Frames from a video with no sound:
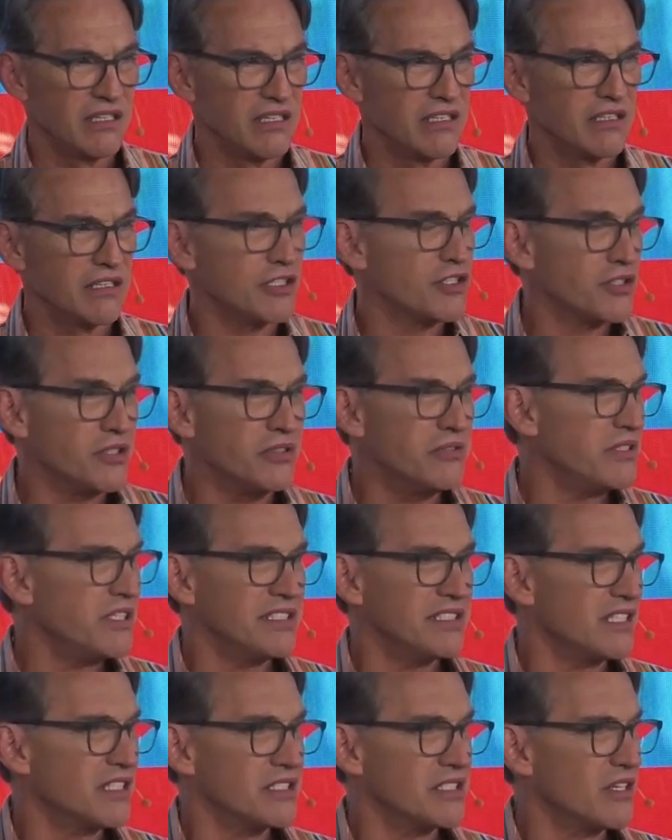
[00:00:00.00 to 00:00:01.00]
The truth is,
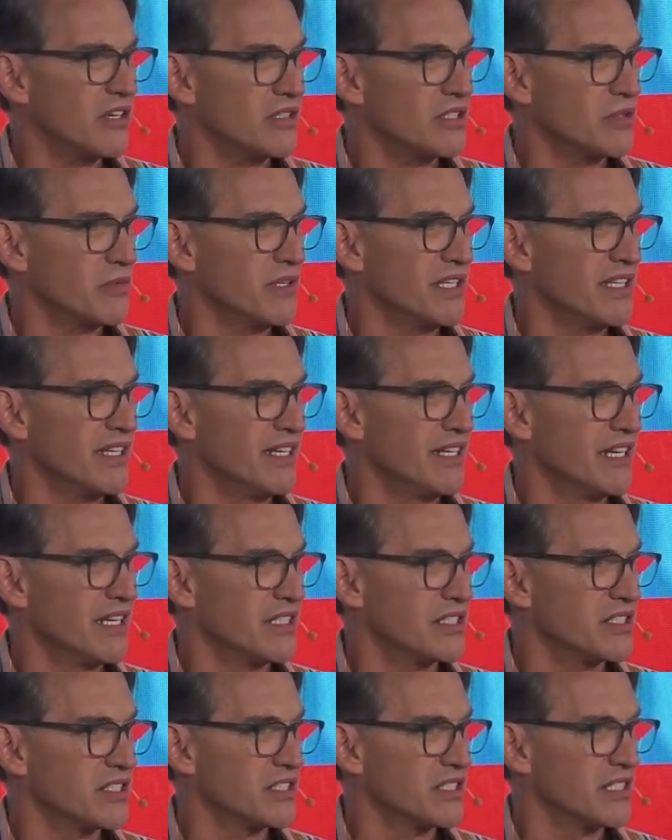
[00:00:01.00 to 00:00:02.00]
it starts within
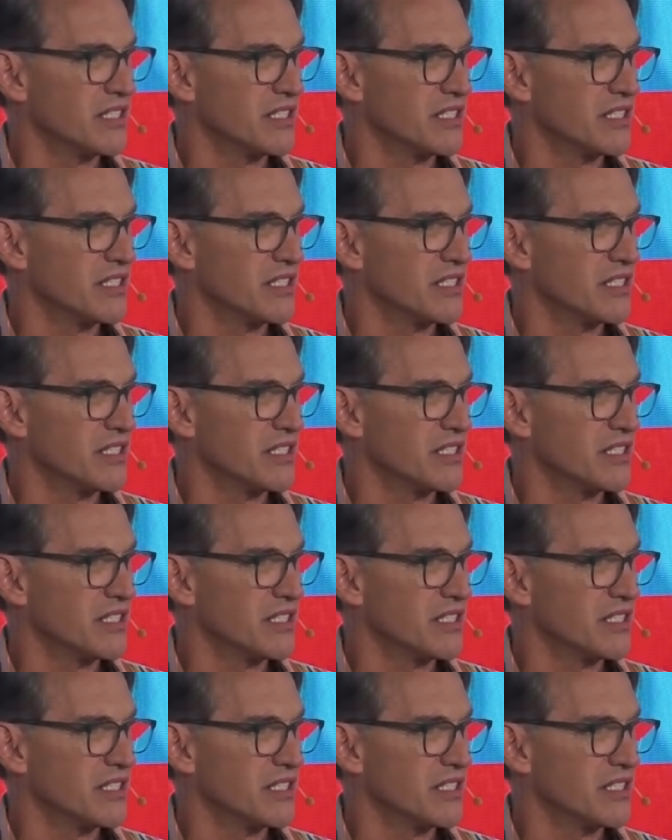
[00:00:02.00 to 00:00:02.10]
us.